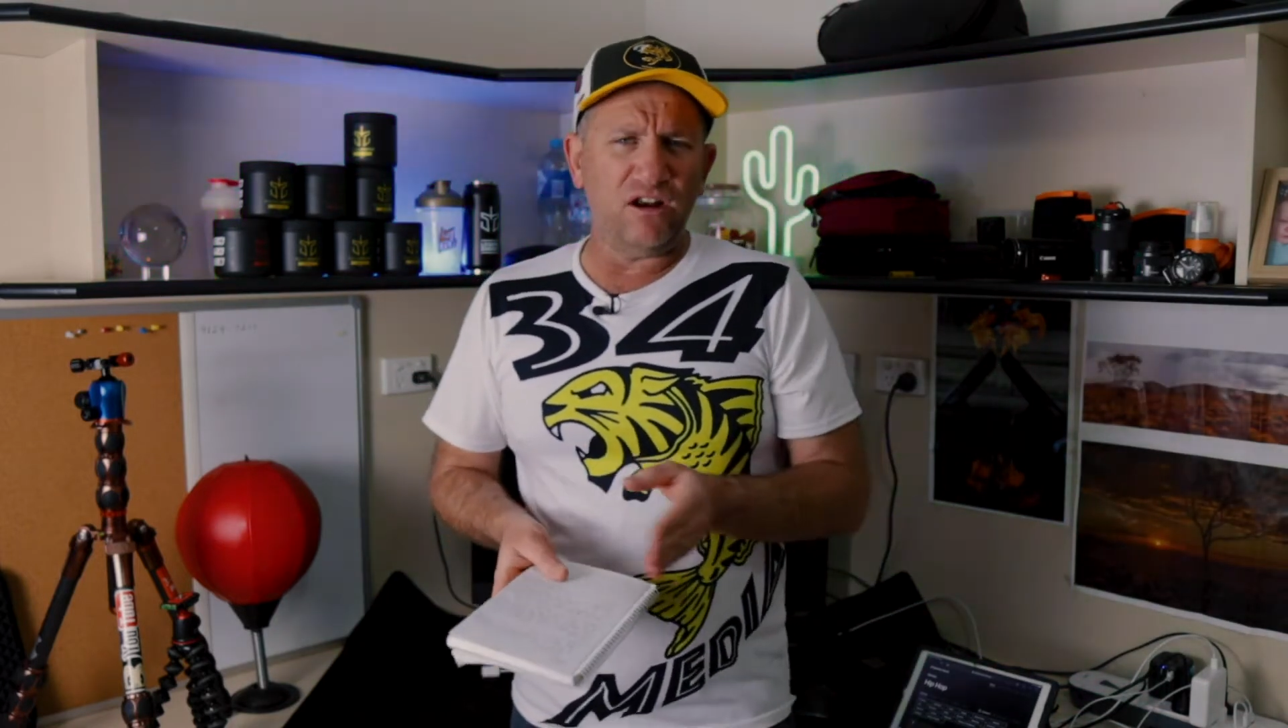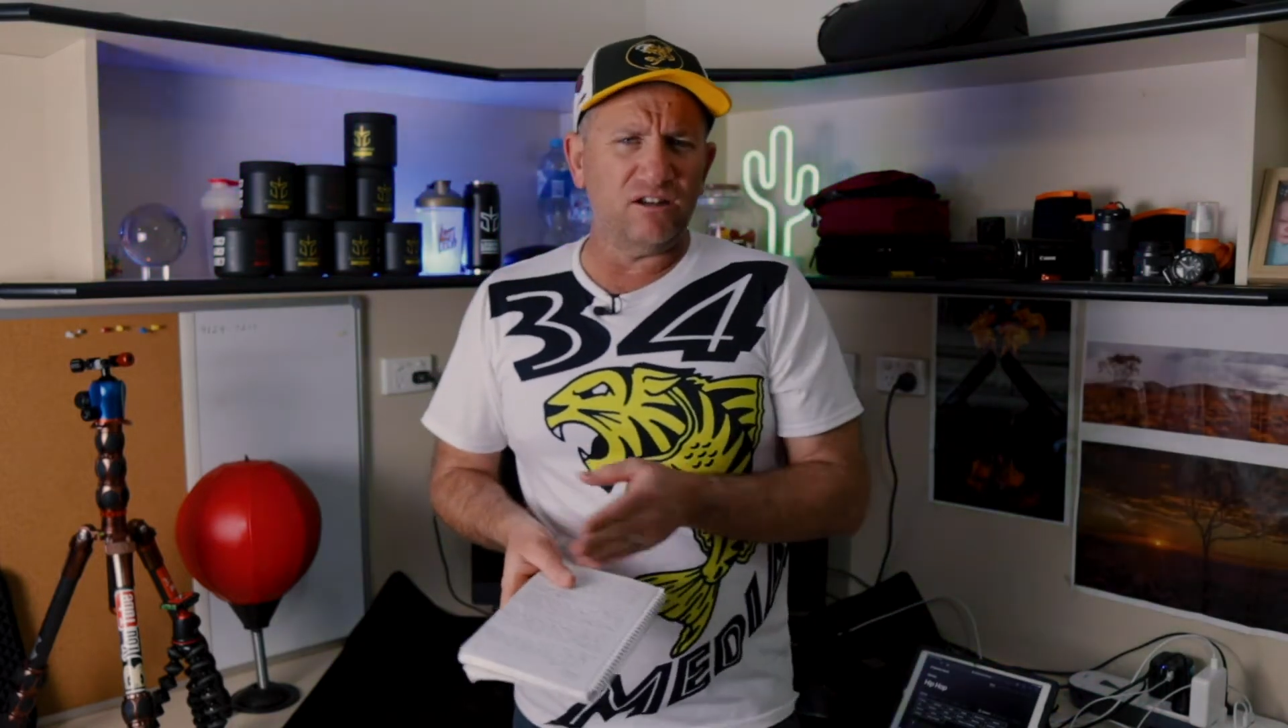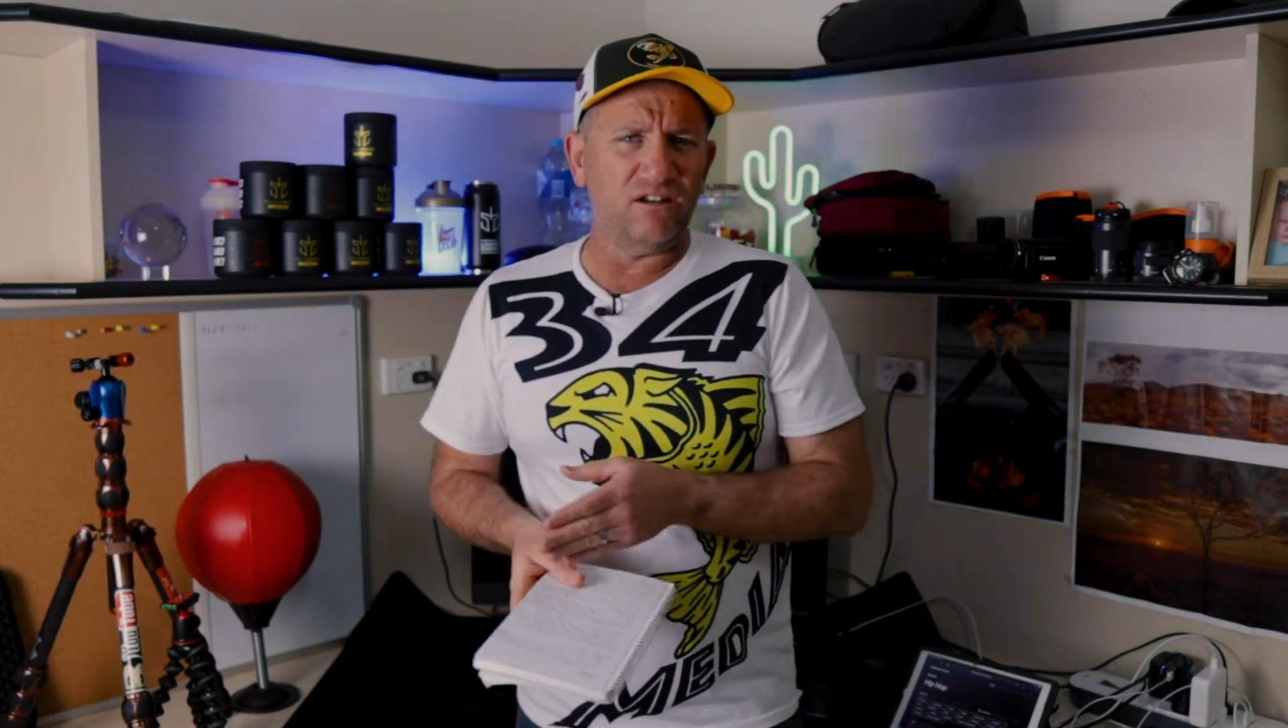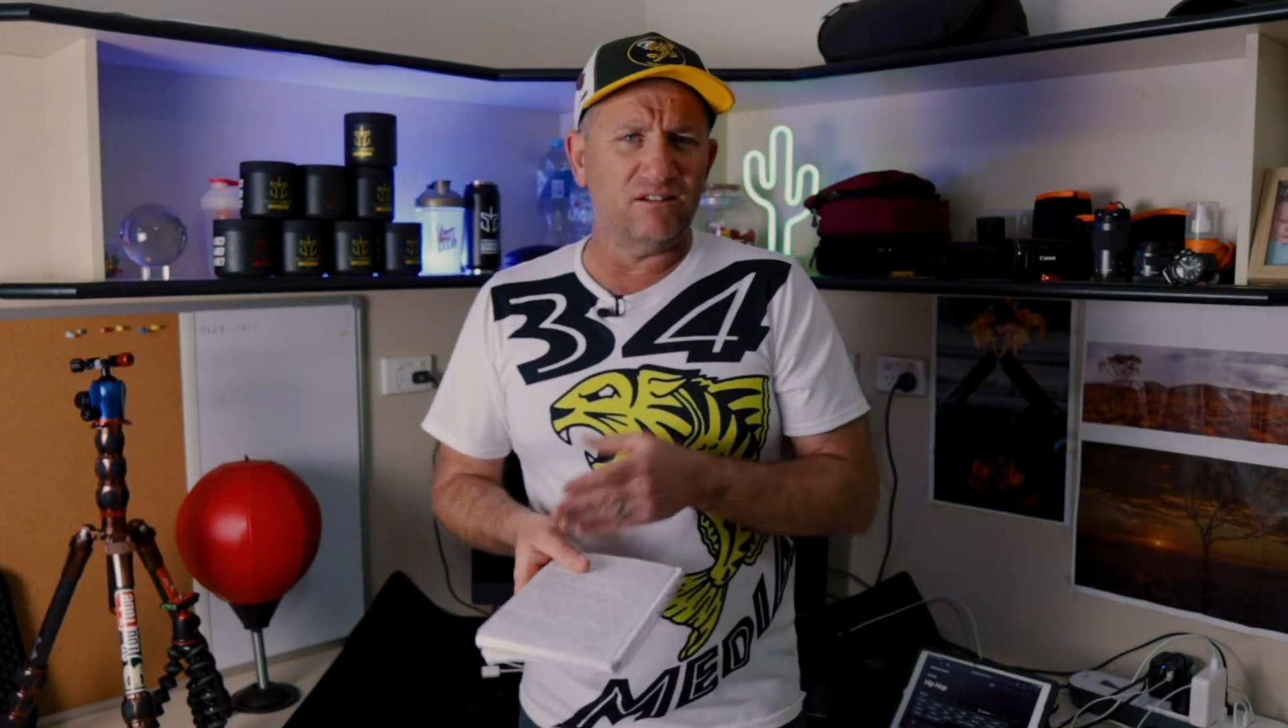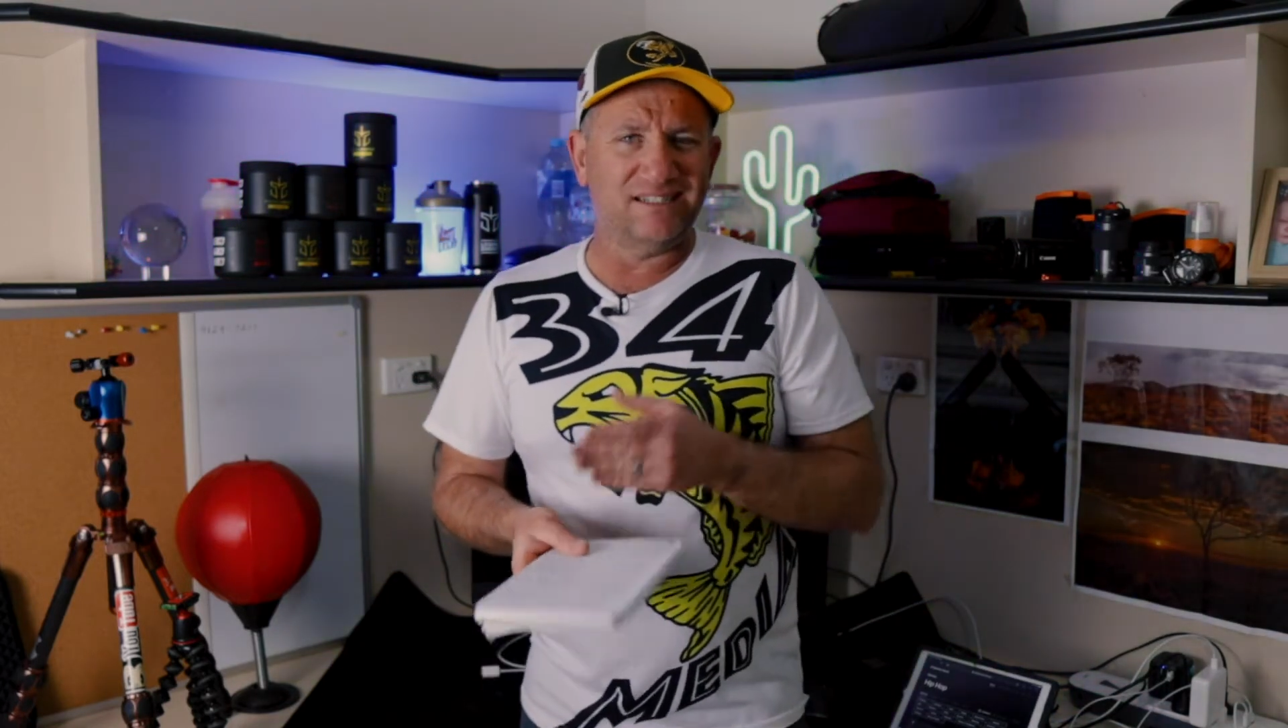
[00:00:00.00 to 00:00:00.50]

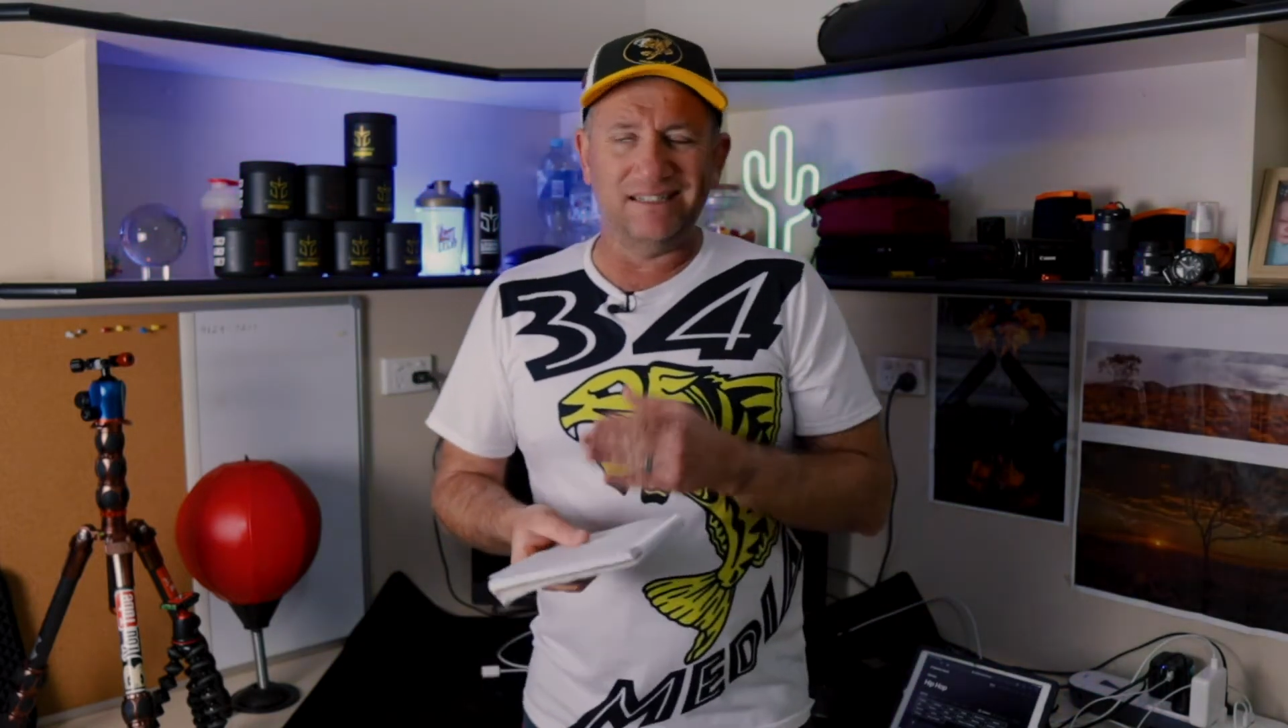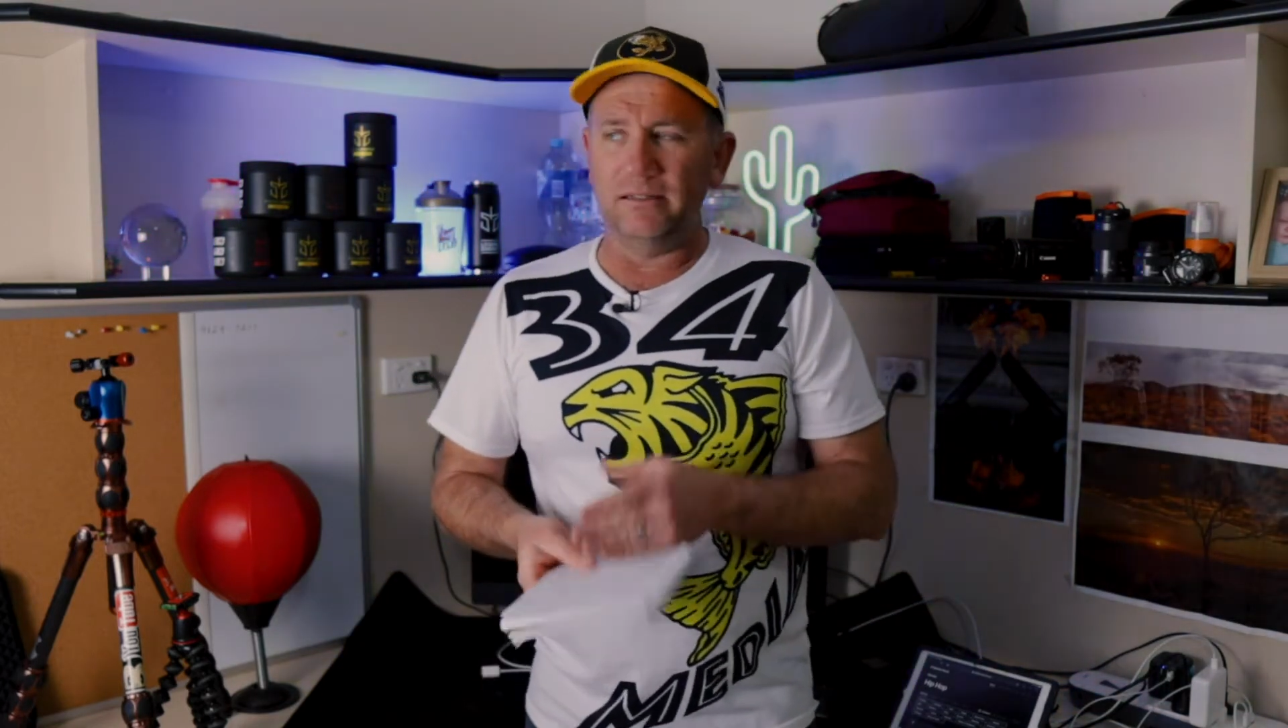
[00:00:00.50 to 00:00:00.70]
I'd